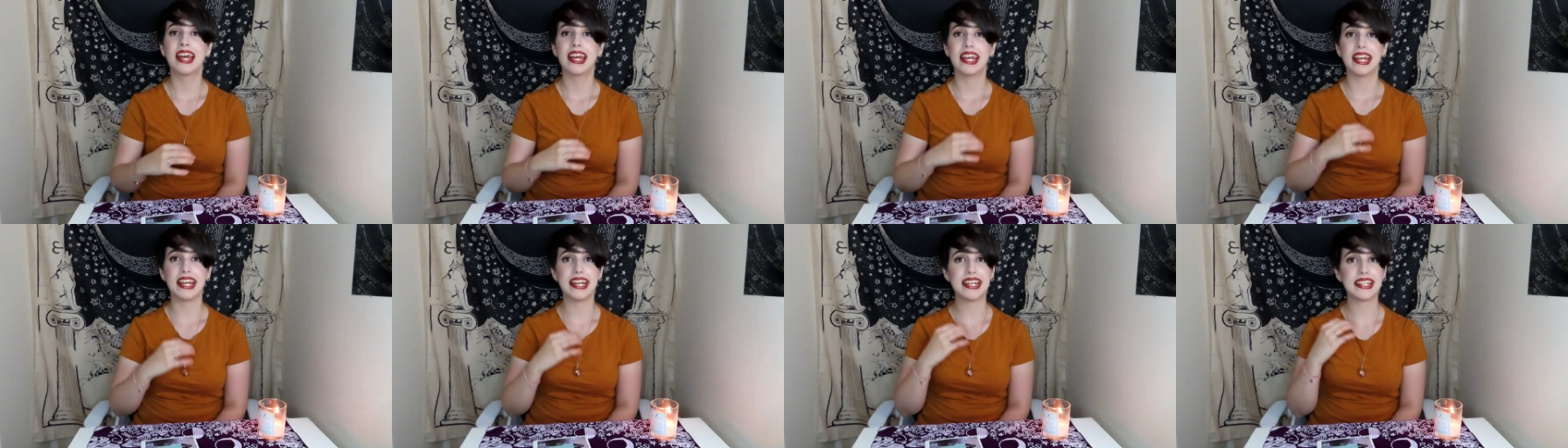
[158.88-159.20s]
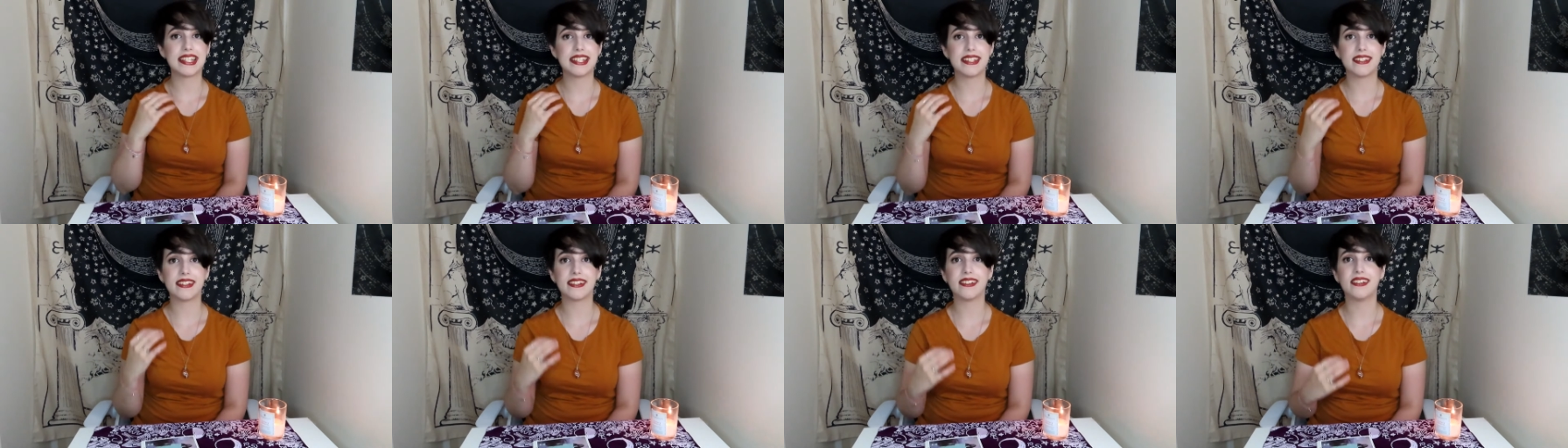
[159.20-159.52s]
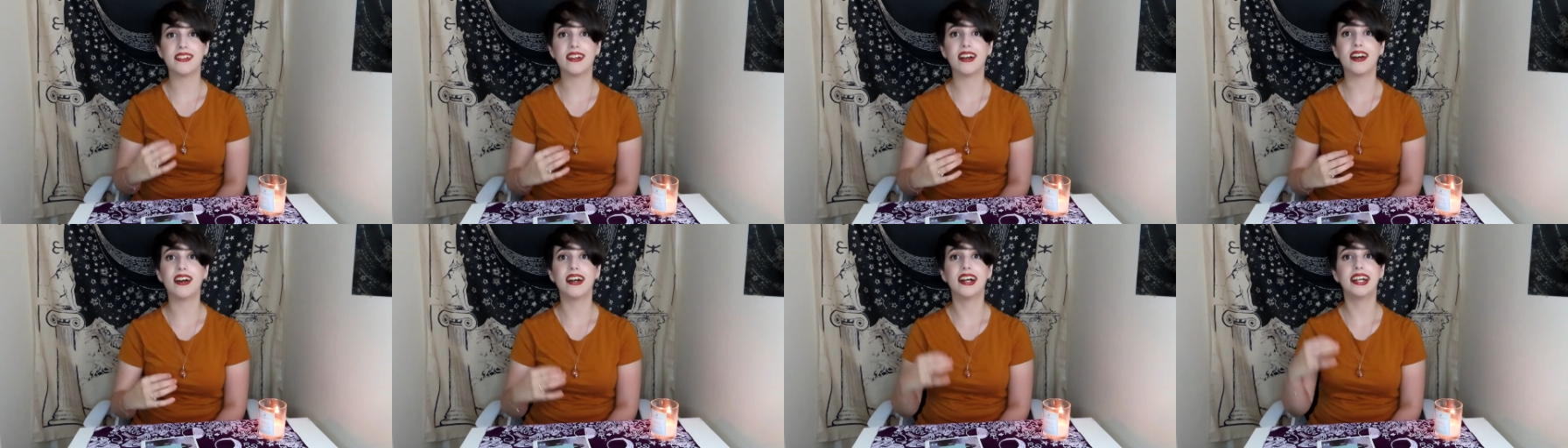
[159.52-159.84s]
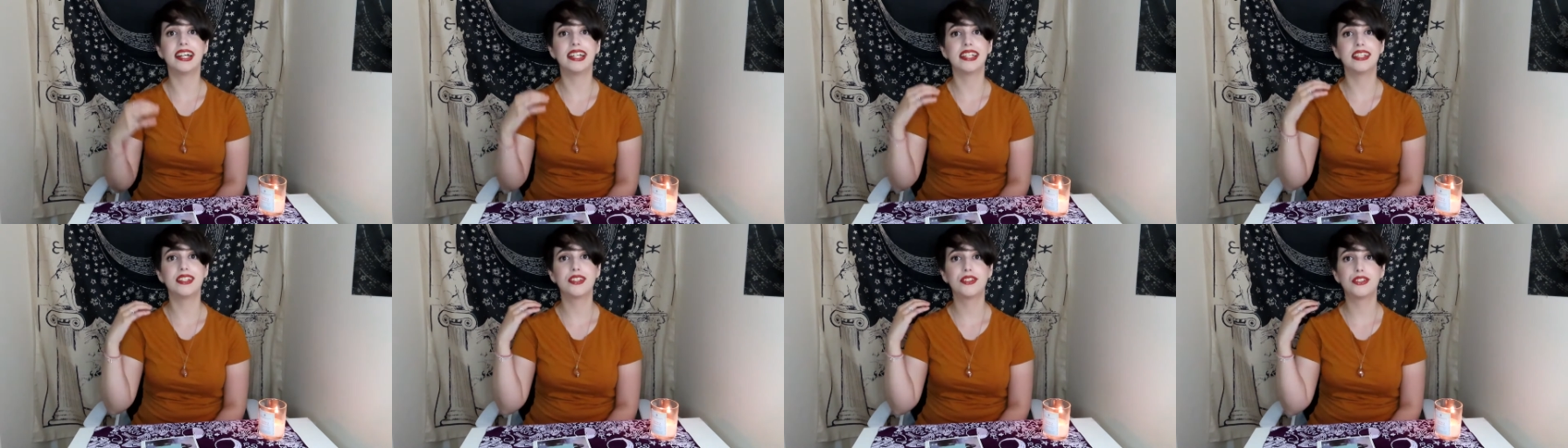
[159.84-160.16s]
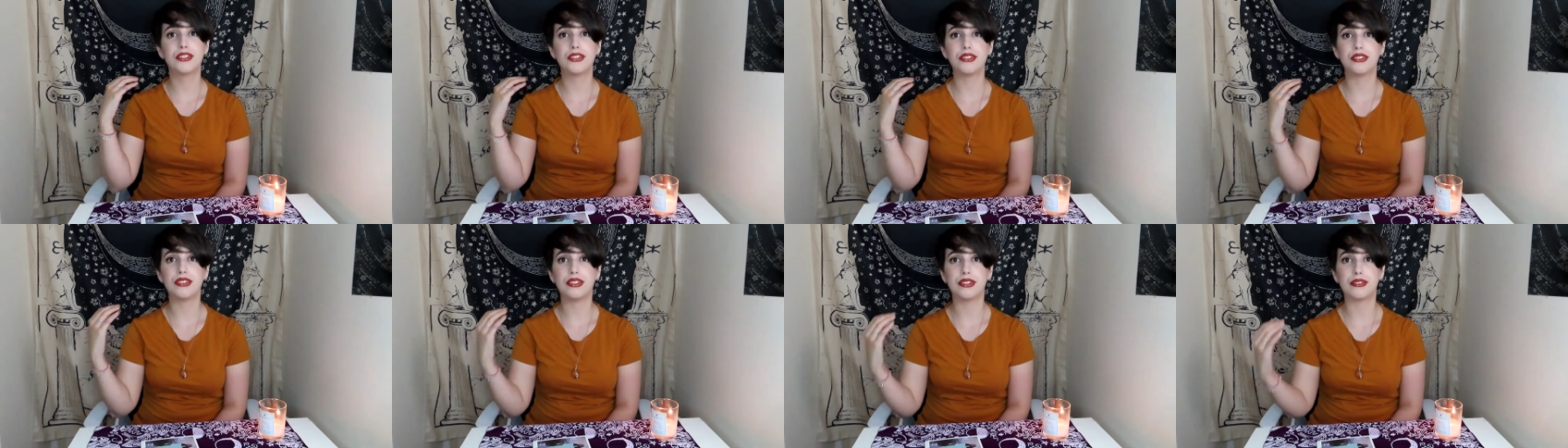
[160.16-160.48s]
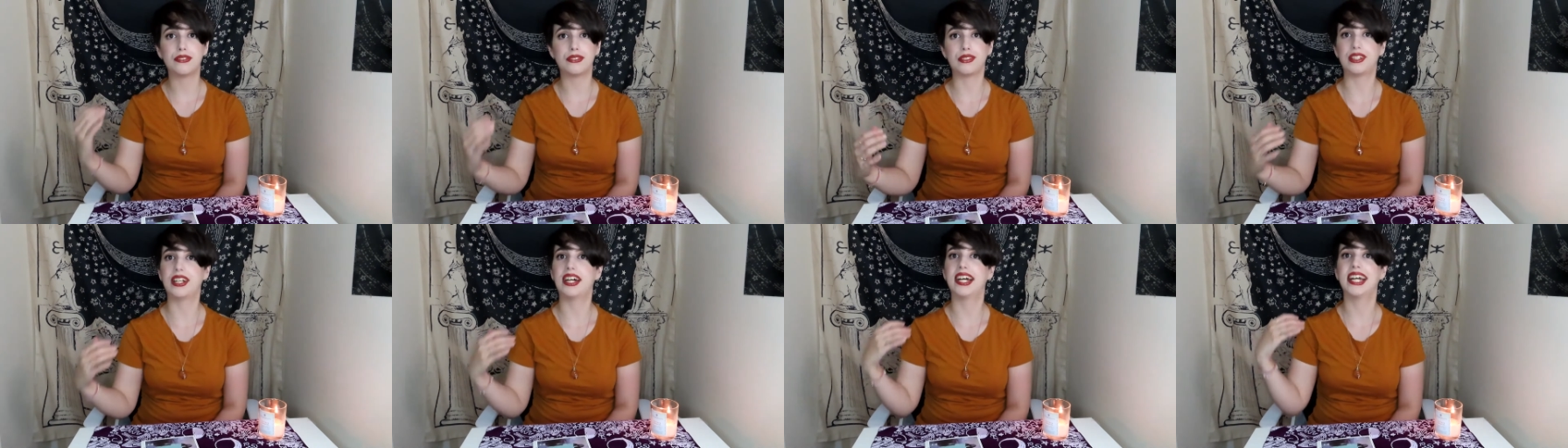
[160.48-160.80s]
is the guide to the
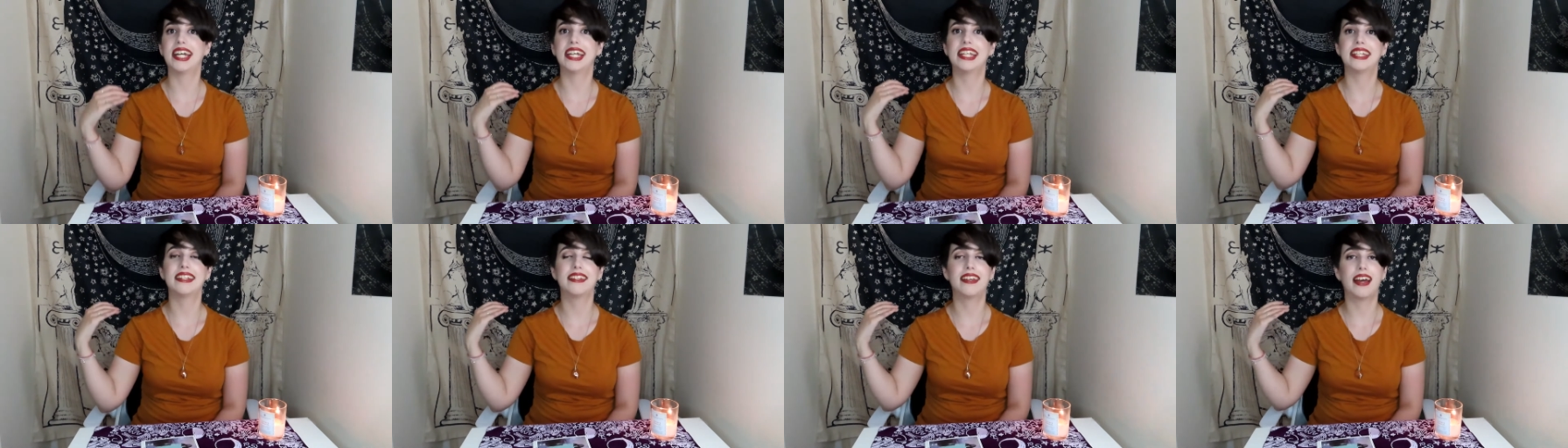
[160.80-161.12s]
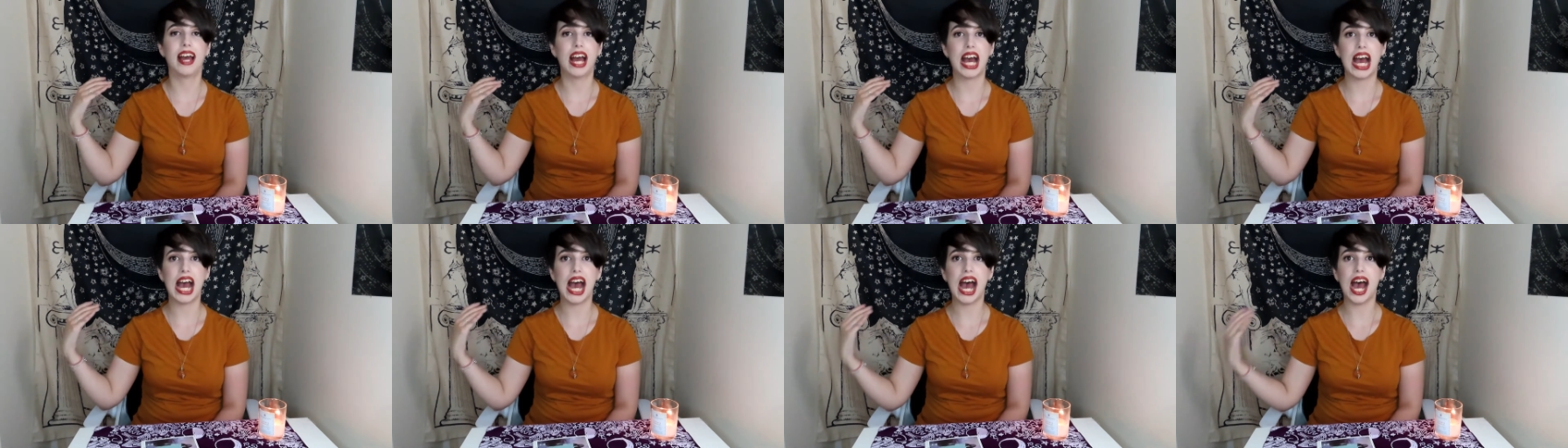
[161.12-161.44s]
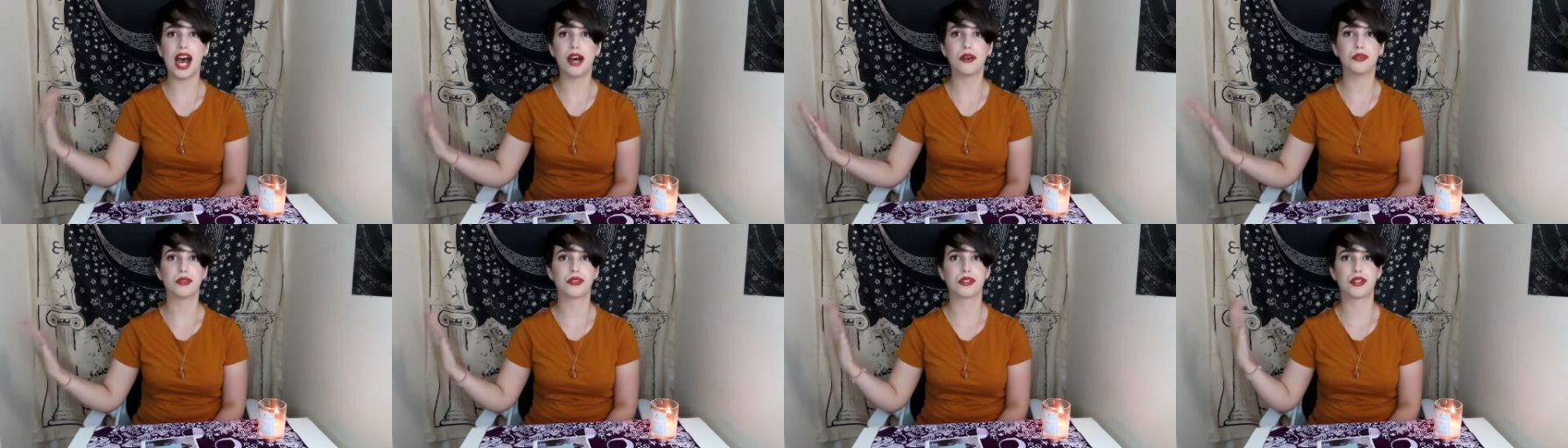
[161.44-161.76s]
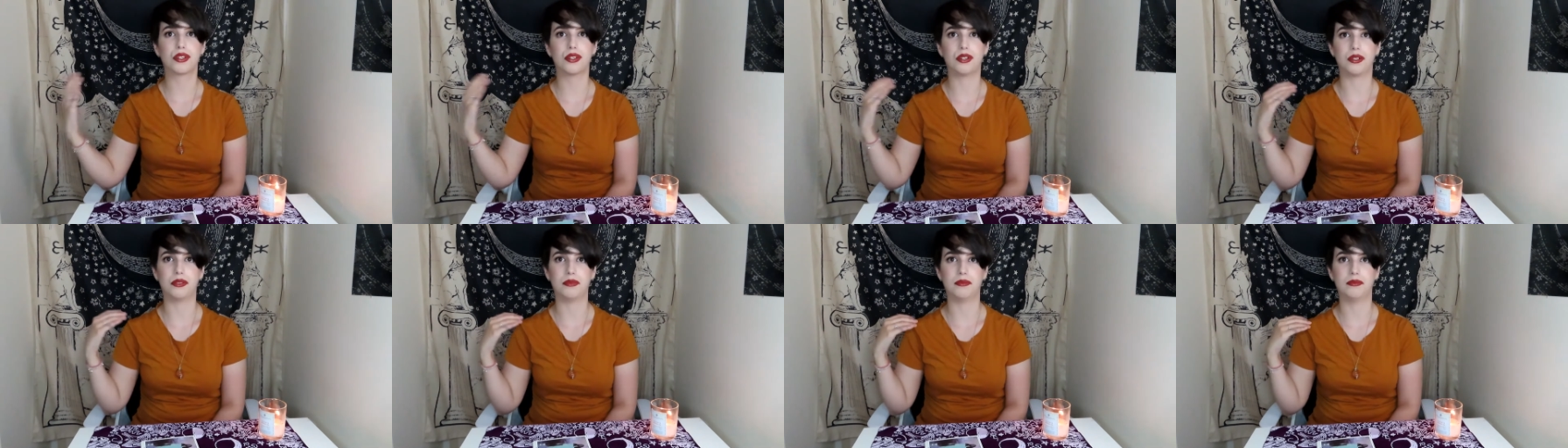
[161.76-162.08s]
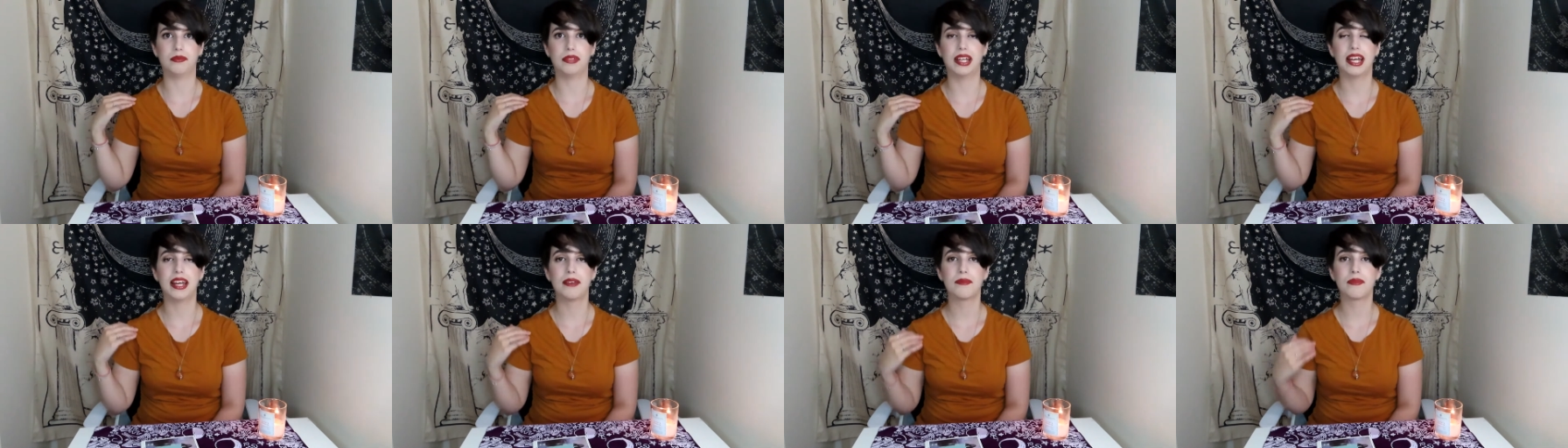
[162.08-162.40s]
right outcome.